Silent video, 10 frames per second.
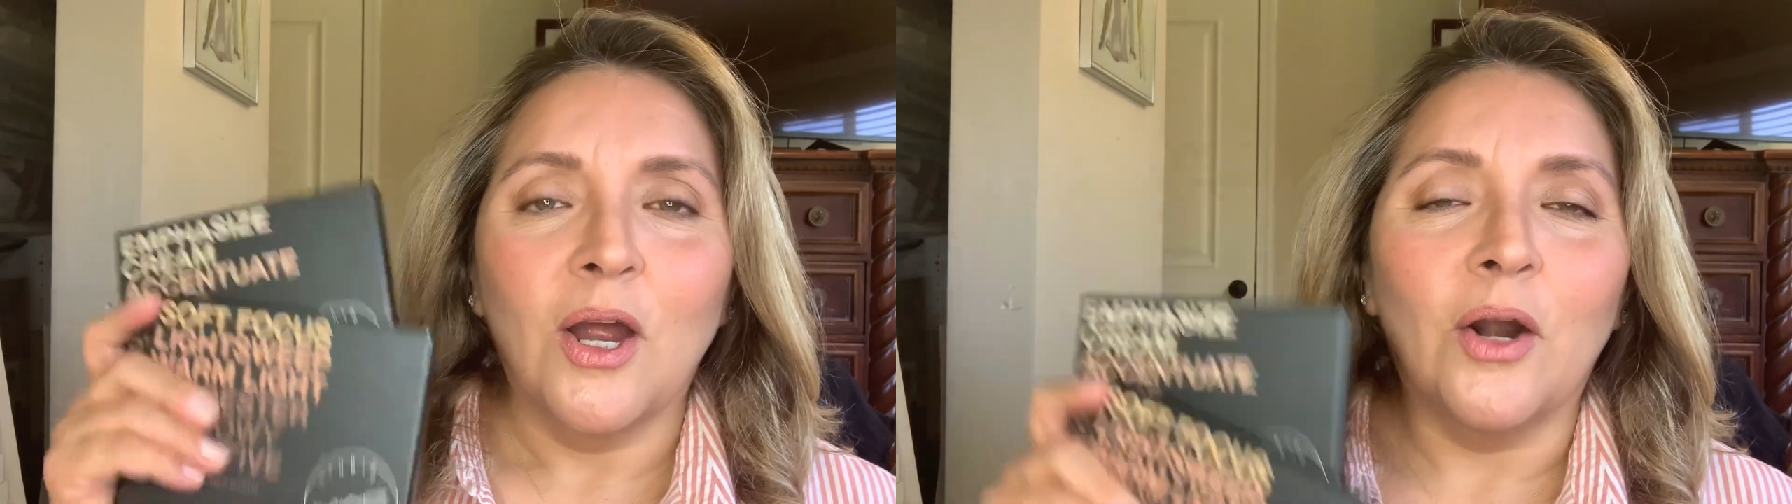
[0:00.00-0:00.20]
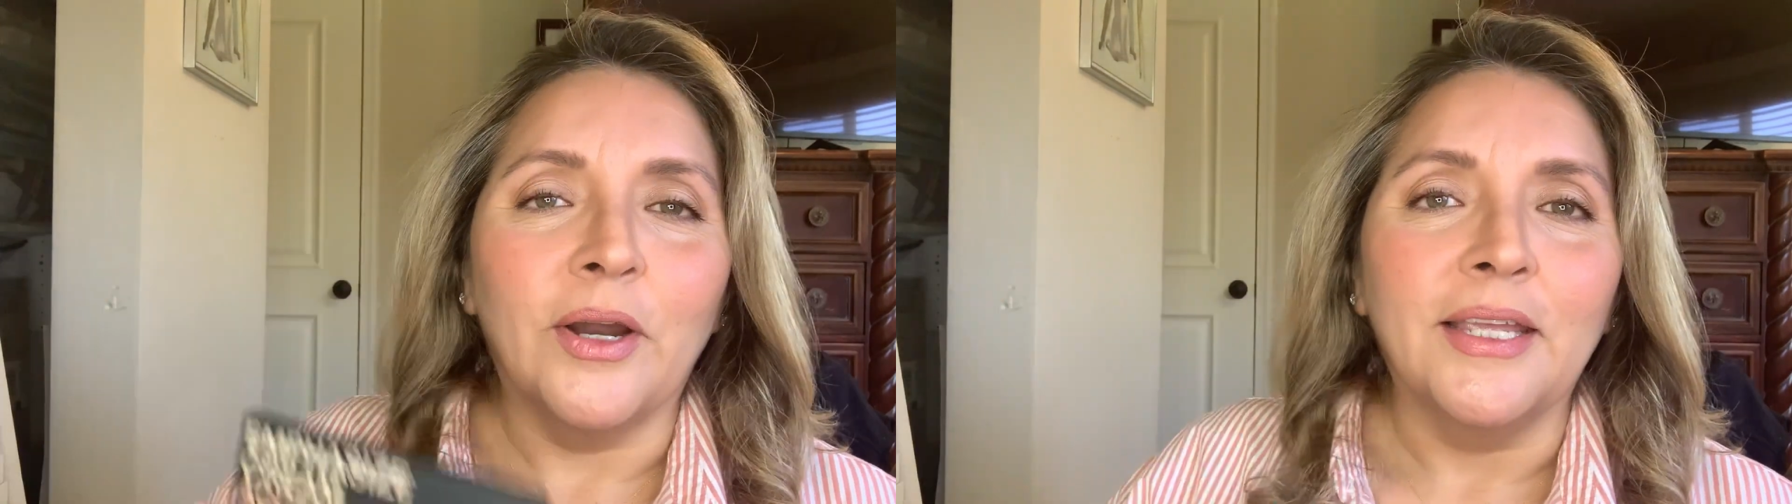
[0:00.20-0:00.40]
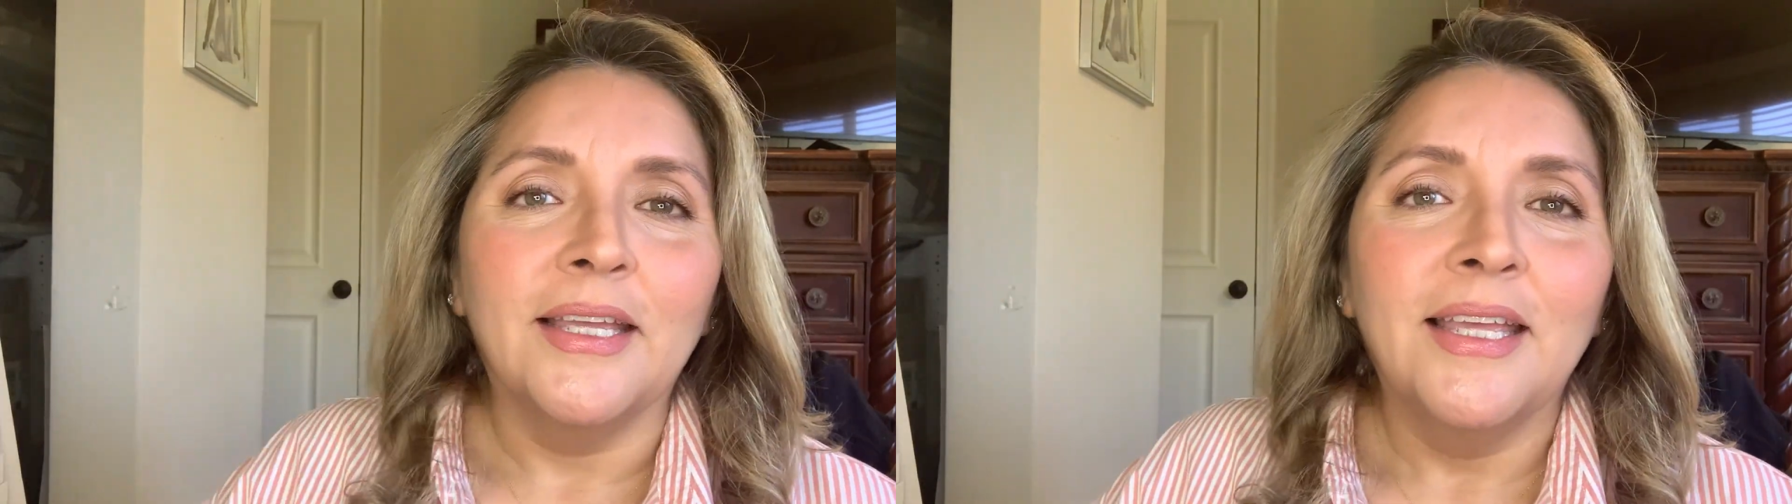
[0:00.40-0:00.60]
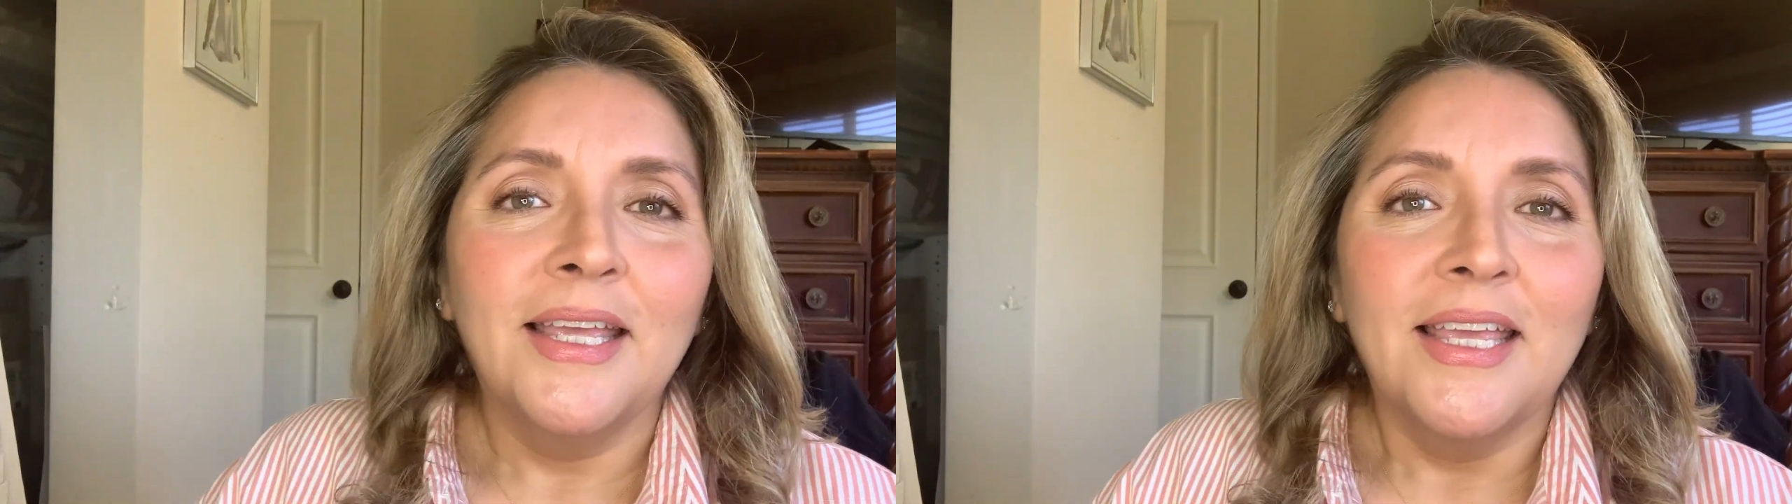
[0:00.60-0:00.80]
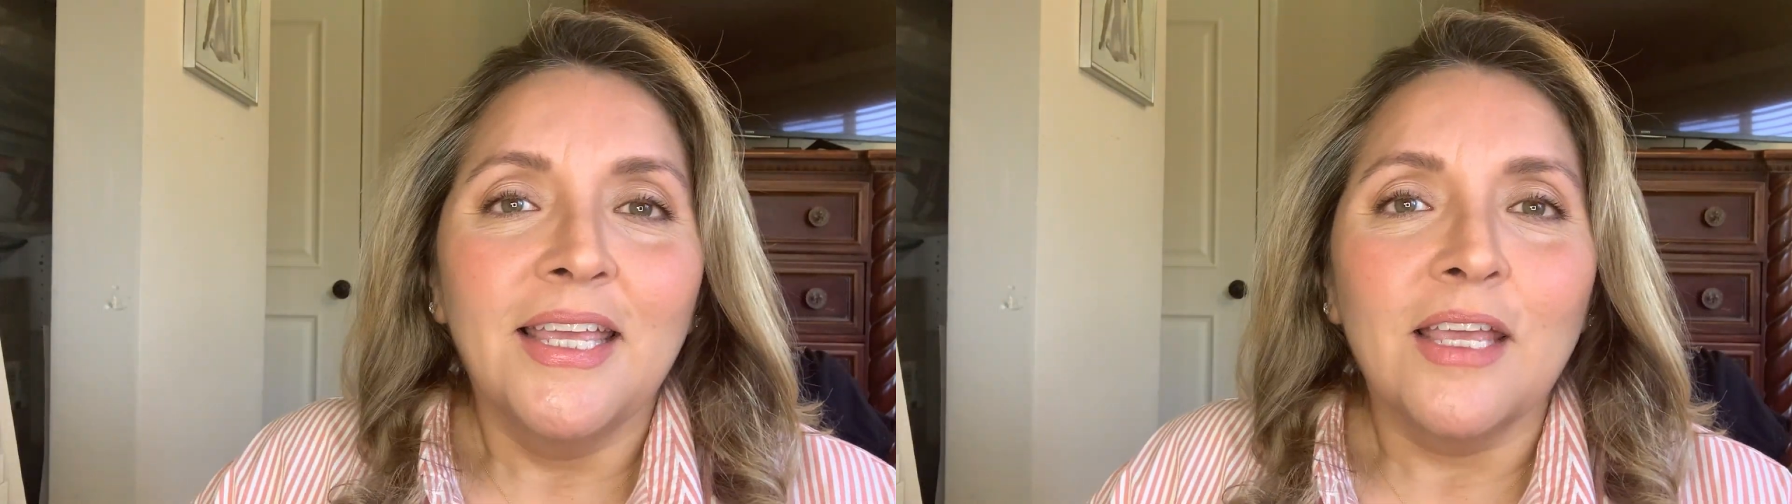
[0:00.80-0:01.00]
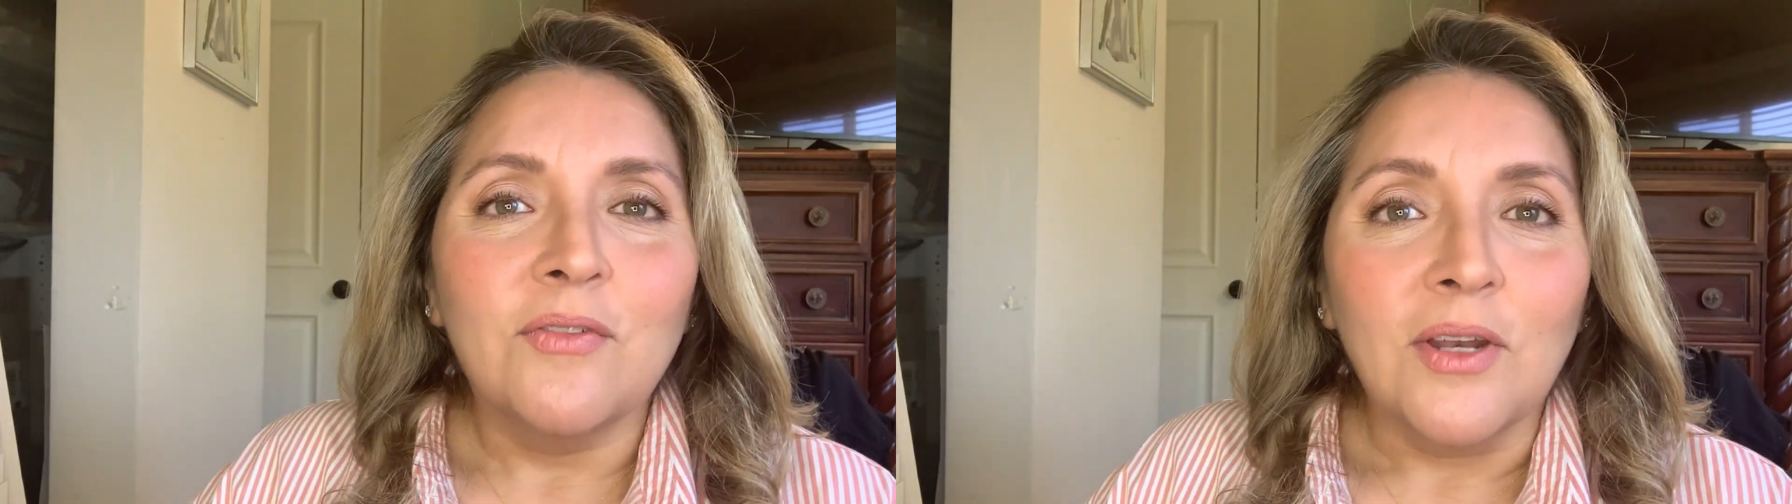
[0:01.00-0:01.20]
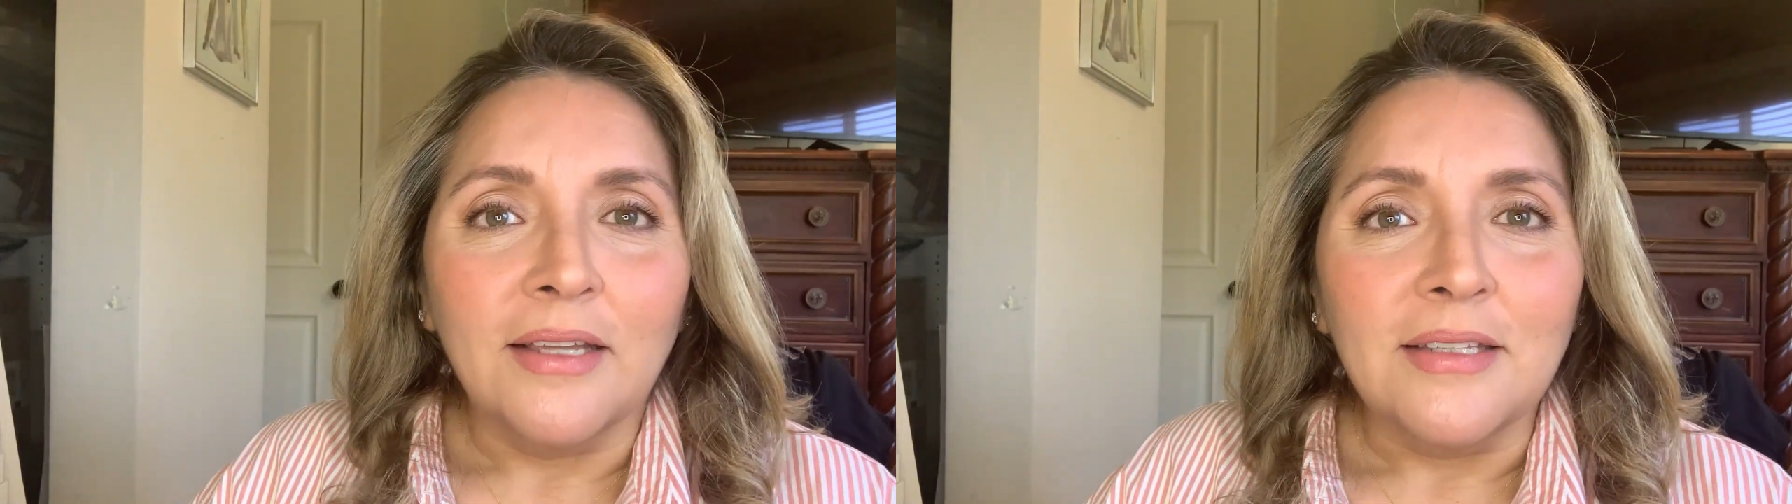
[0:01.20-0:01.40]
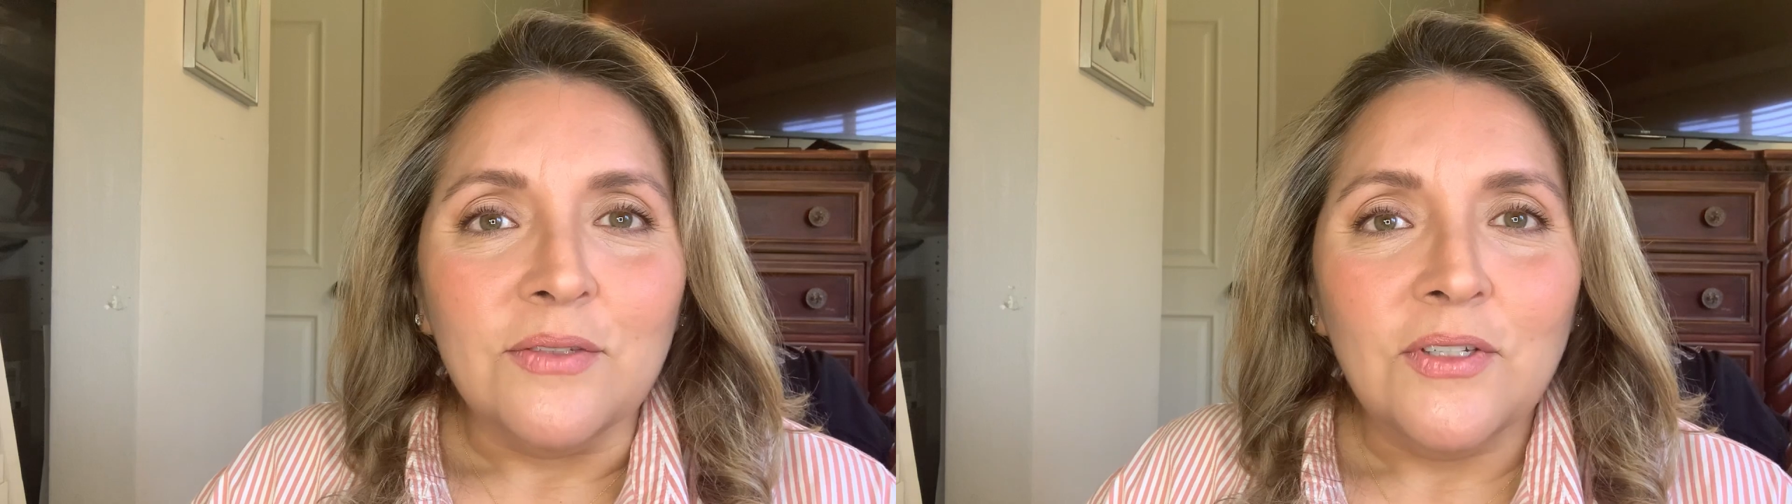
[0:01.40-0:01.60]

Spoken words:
All right, if you like these